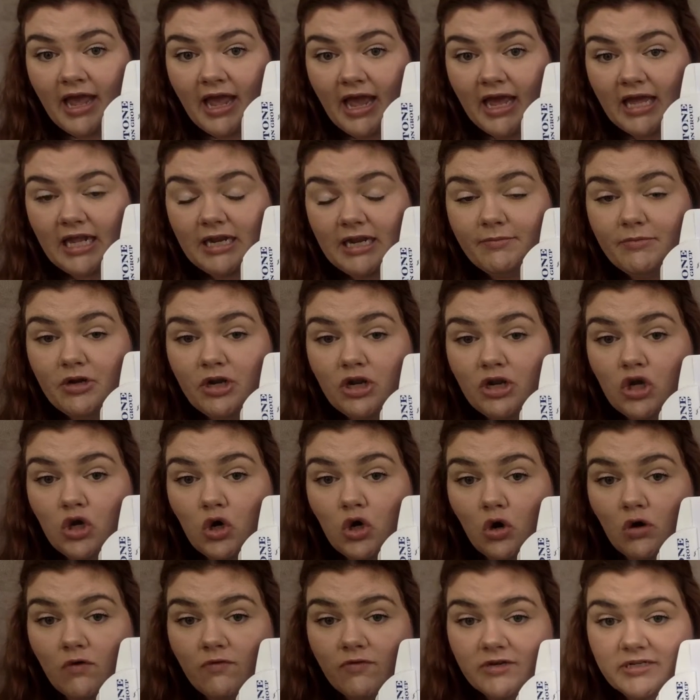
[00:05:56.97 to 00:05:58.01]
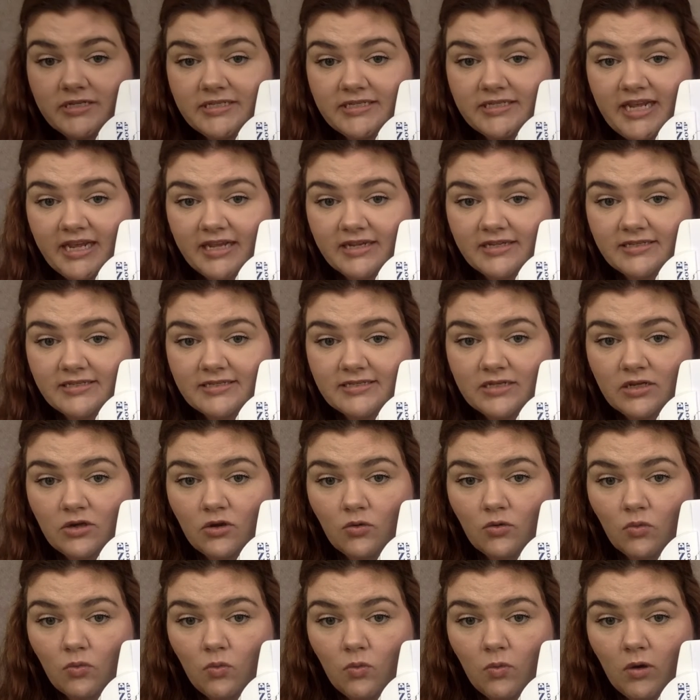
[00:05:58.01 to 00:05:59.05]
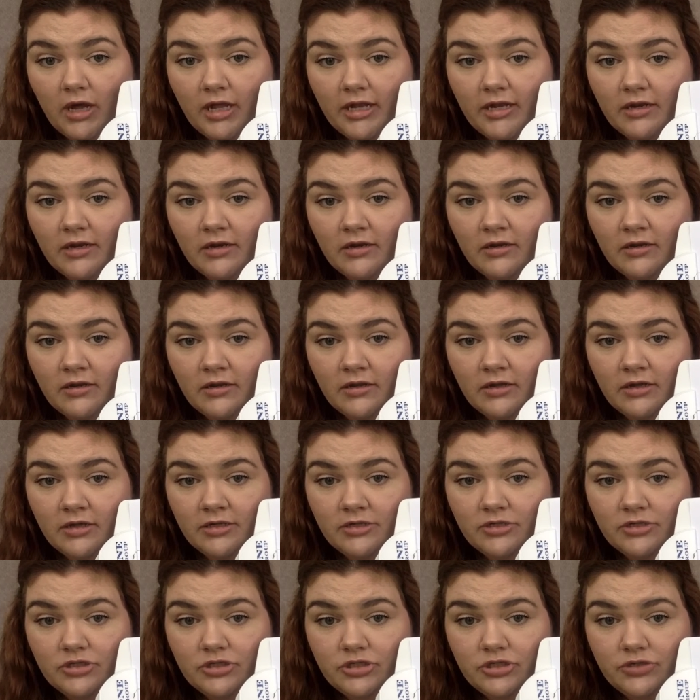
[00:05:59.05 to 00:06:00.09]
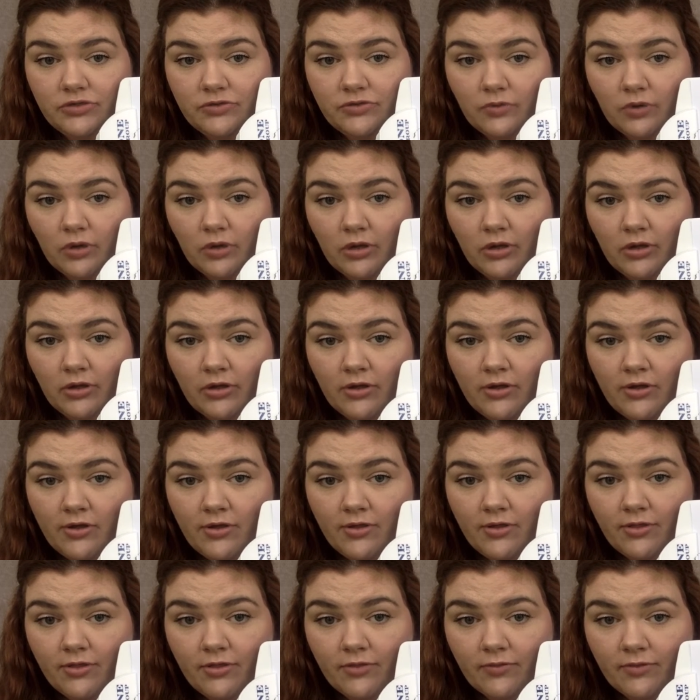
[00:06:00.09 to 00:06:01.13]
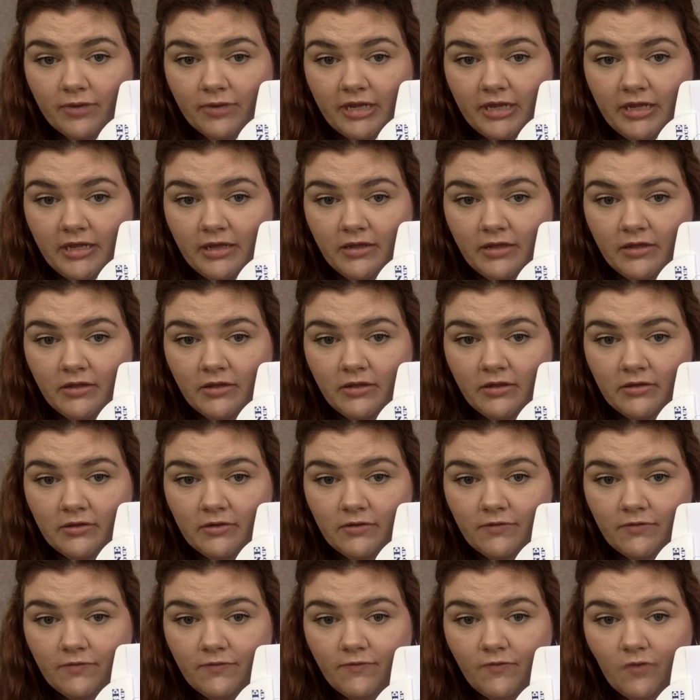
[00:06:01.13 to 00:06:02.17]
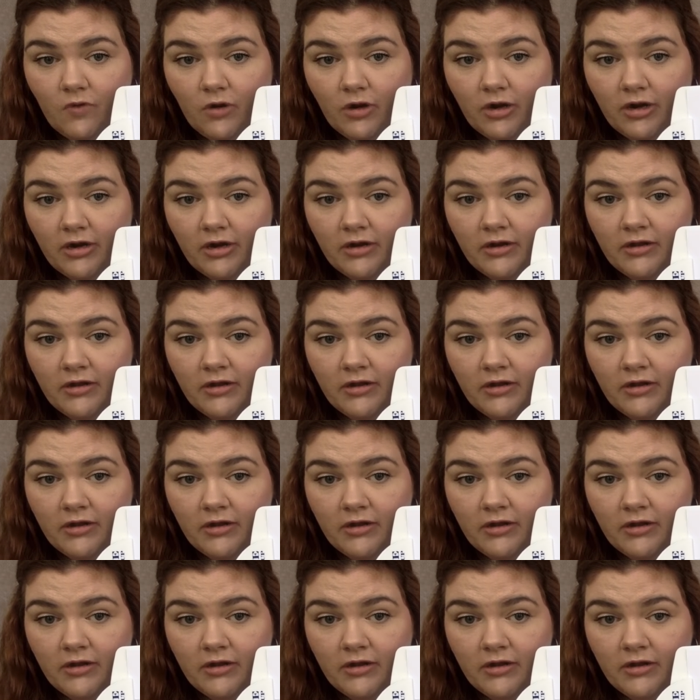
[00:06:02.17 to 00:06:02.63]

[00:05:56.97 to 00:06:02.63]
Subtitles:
and I'm going to go over 6. 1, 2, 3, 4,